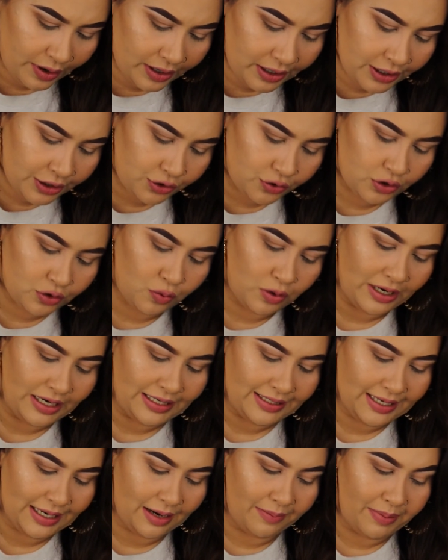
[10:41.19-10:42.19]
gonna do is we're
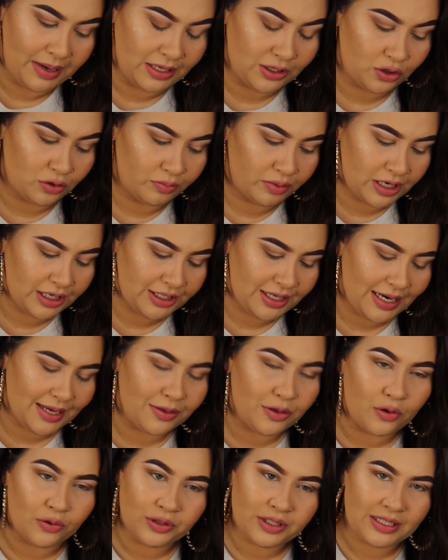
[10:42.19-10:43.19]
gonna take a pencil brush, and
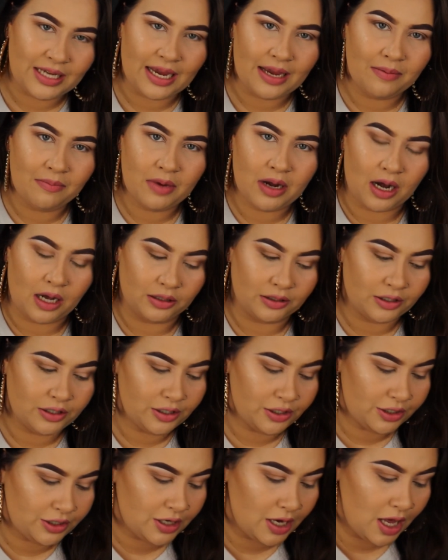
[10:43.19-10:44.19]
those same
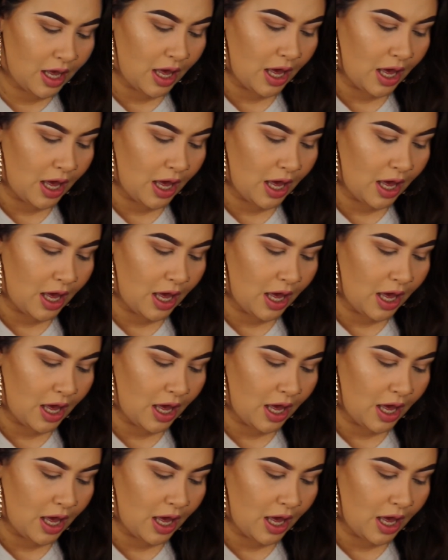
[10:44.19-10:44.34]
colors,